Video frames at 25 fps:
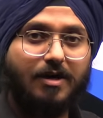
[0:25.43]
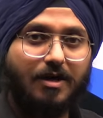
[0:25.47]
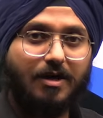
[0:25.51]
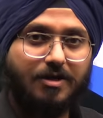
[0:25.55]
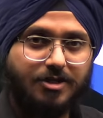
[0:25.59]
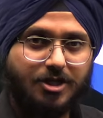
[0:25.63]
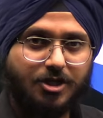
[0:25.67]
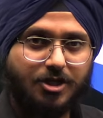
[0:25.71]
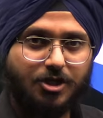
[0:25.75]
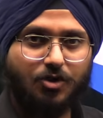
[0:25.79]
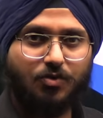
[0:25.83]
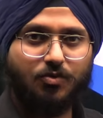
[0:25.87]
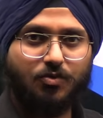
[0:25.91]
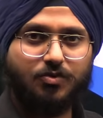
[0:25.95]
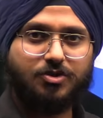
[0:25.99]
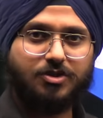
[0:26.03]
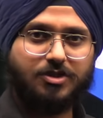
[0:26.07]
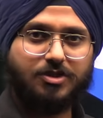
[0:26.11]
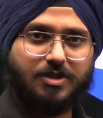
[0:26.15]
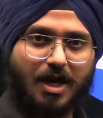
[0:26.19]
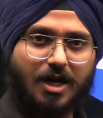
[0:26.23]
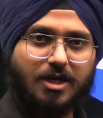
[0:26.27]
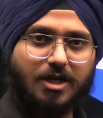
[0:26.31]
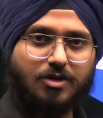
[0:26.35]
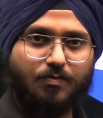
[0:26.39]
continue
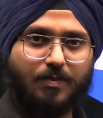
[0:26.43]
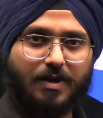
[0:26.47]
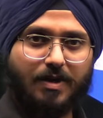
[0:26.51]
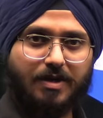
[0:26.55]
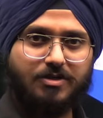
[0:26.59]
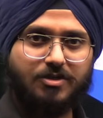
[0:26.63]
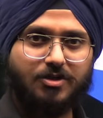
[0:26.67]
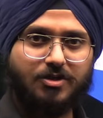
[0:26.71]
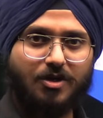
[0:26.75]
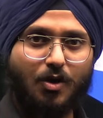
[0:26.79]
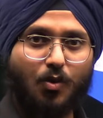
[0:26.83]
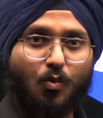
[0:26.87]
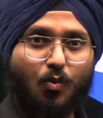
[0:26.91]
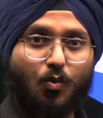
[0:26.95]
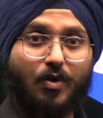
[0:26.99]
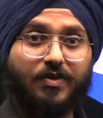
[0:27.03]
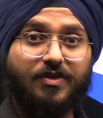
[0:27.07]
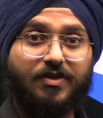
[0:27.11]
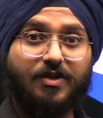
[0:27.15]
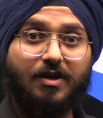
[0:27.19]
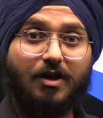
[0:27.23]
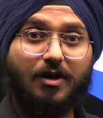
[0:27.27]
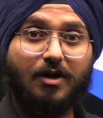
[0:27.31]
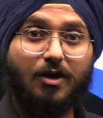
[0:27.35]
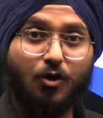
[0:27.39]
statement
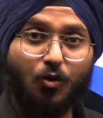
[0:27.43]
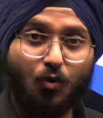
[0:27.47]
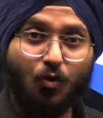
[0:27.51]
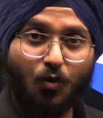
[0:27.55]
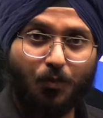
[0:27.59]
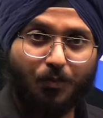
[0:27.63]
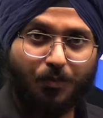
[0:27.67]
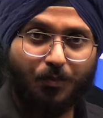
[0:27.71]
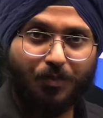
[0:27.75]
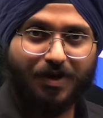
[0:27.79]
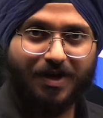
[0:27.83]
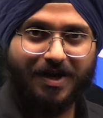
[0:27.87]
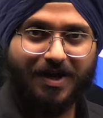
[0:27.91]
within a loop.